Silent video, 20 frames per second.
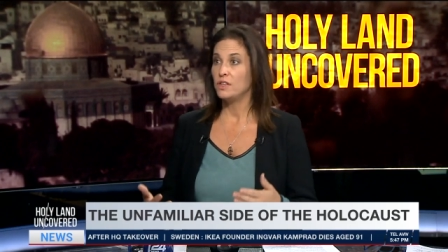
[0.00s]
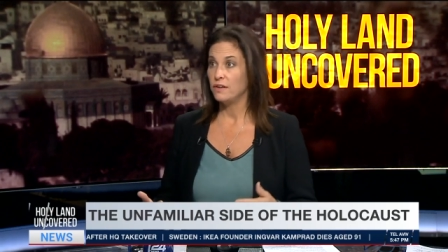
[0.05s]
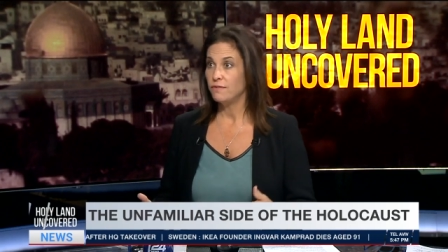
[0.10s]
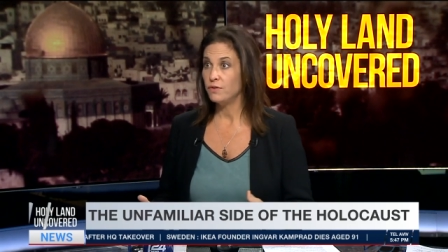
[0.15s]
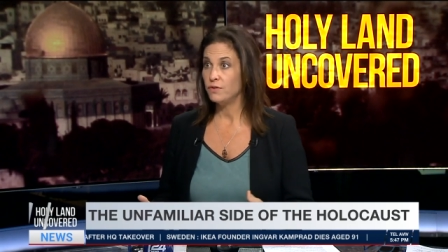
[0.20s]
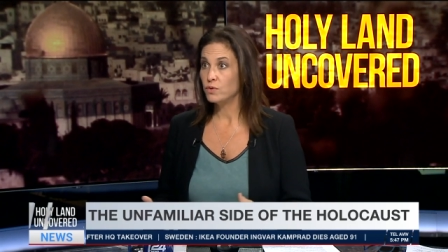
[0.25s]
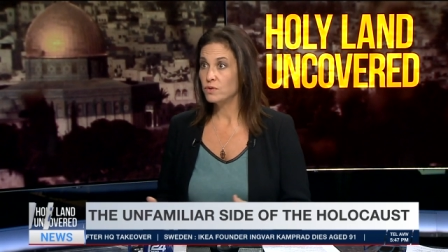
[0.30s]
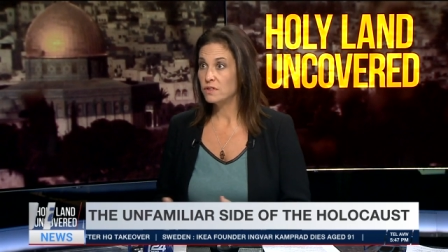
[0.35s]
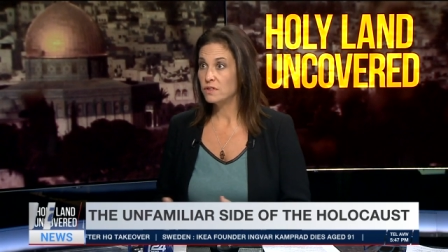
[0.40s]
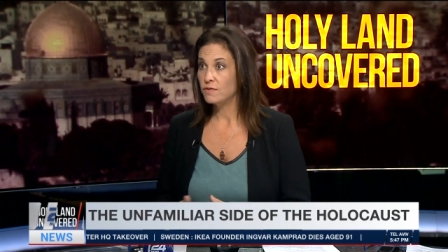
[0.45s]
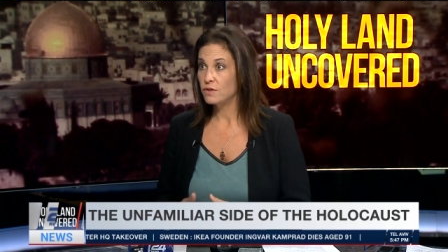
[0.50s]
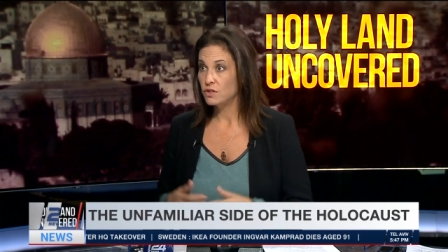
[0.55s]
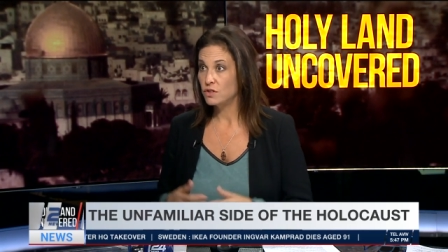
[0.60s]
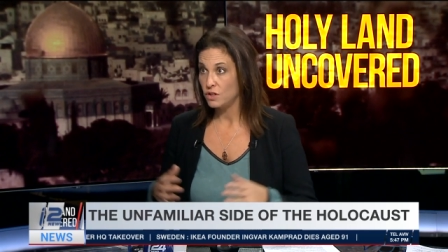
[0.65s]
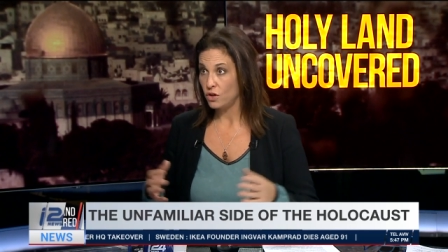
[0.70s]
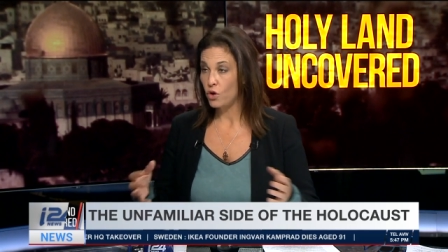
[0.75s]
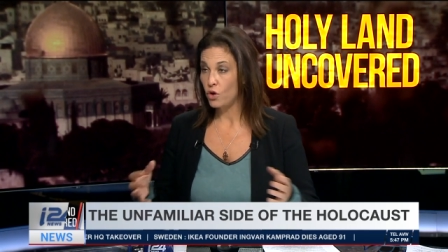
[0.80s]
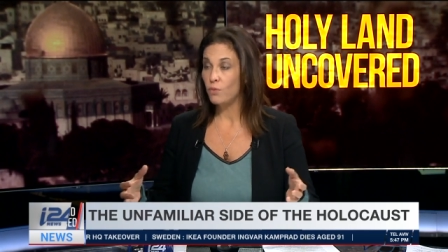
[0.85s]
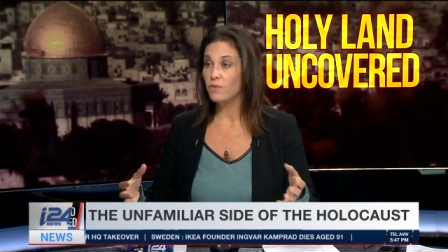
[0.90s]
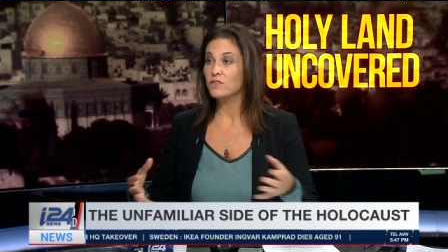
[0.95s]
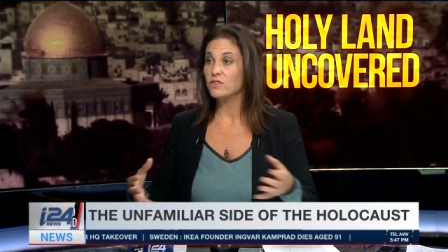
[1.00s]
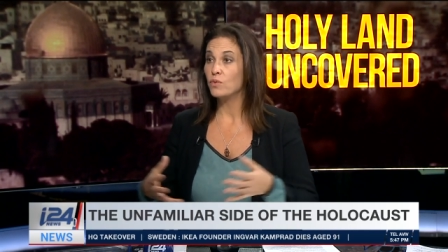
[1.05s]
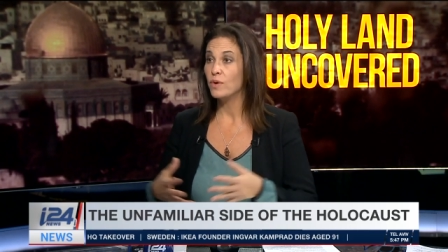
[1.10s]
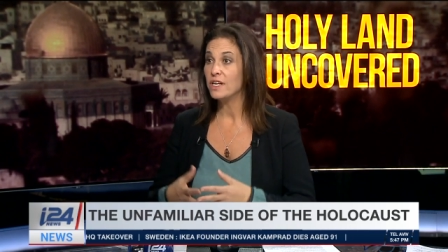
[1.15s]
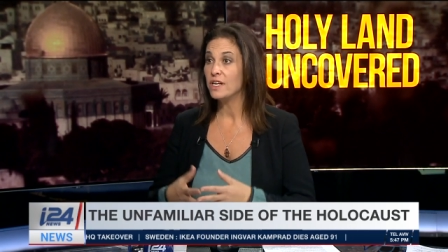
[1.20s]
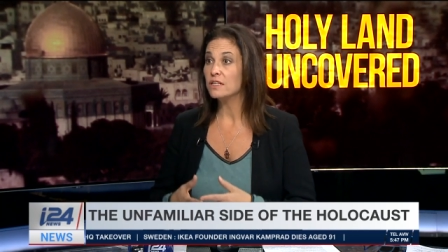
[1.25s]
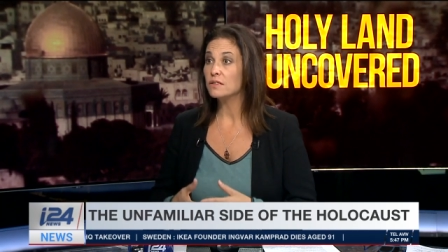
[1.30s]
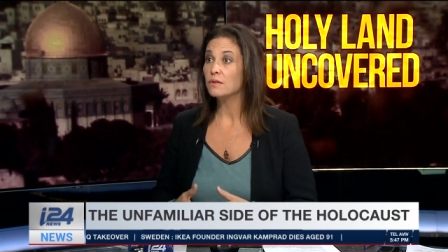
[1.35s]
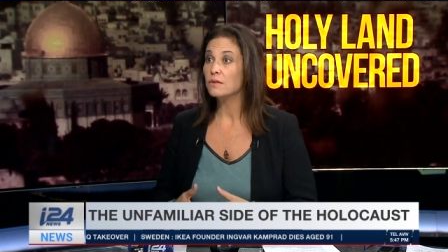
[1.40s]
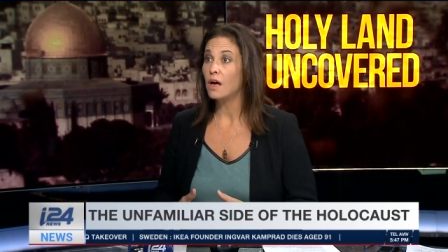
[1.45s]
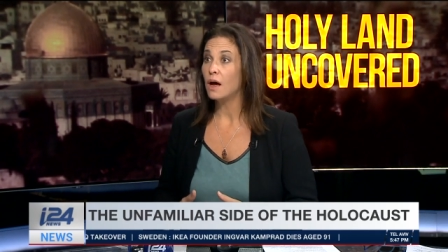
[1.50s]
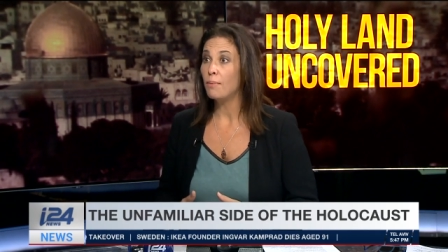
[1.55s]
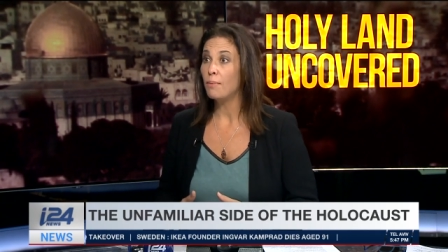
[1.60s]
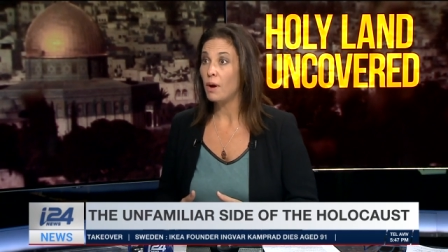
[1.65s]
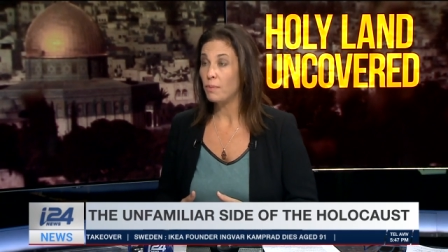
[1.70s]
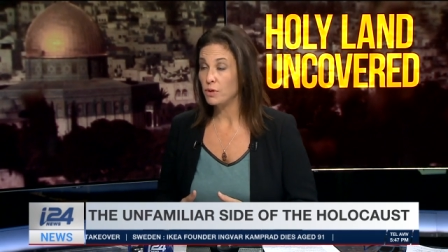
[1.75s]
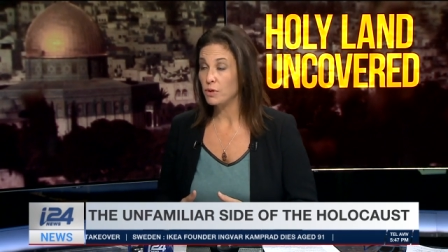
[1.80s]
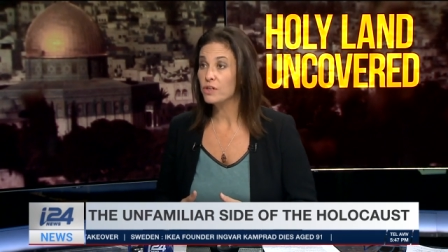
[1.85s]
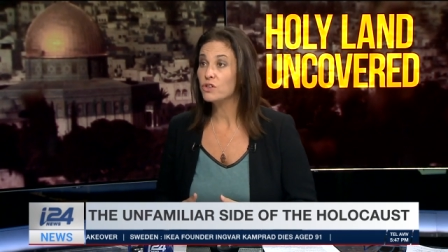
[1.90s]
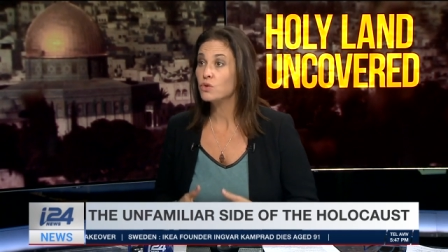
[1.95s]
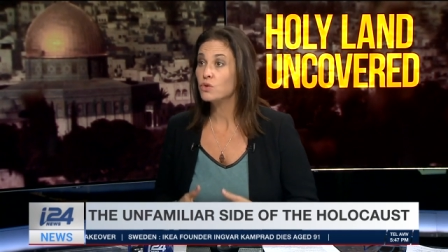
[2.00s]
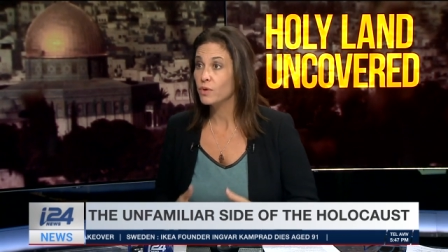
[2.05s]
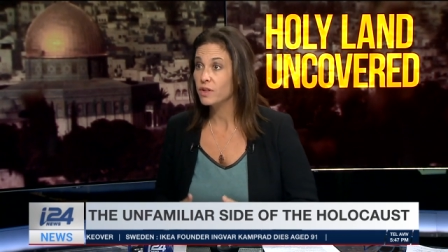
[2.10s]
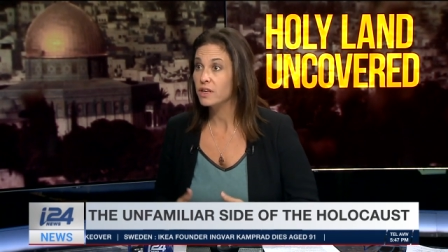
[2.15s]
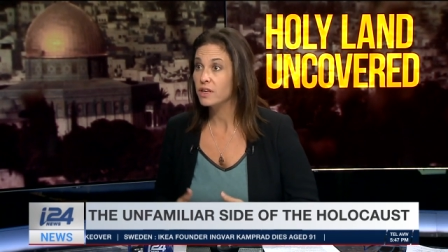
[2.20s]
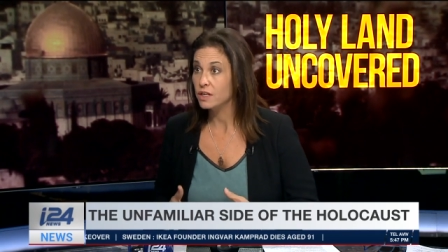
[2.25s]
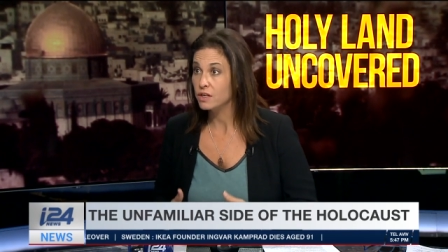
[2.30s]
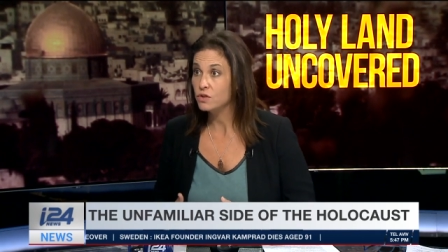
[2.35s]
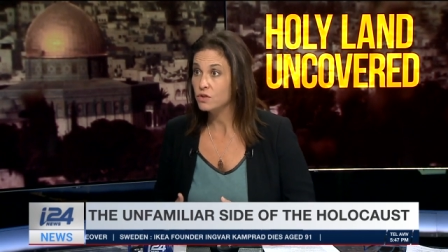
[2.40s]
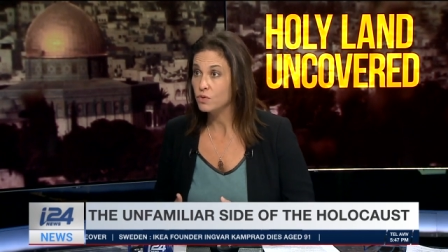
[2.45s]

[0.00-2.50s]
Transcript: the influence of the Jehovah's Witness uh, population within